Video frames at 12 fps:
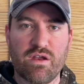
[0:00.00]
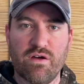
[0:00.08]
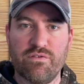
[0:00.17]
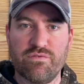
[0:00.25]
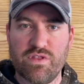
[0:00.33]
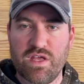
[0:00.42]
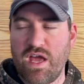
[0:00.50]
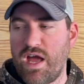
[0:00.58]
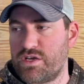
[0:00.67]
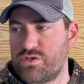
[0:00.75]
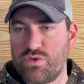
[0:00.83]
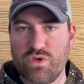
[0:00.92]
of the
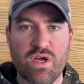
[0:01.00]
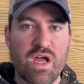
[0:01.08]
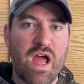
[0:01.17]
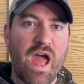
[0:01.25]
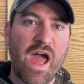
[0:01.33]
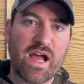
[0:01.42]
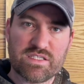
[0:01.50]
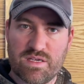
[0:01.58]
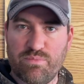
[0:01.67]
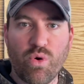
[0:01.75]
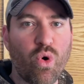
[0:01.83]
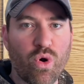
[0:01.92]
actual
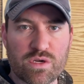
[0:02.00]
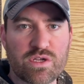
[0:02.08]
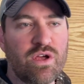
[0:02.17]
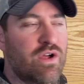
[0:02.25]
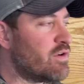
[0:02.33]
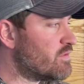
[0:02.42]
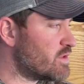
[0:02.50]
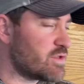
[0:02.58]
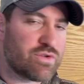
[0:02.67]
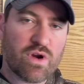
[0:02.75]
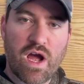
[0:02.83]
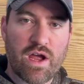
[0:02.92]
exit port for the
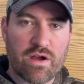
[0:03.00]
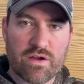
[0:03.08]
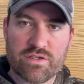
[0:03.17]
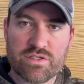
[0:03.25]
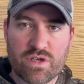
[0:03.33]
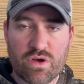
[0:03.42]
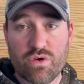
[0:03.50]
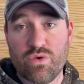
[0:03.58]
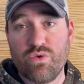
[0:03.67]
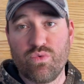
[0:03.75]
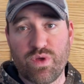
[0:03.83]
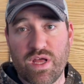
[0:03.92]
dryer. So
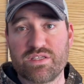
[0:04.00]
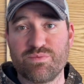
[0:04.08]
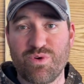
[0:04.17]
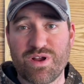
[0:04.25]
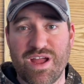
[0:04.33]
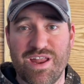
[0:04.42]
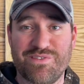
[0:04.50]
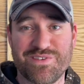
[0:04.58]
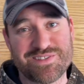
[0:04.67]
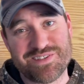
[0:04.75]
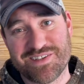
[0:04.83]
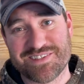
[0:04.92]
we got some work ahead of
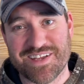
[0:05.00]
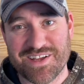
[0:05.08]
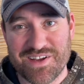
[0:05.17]
us, so let's get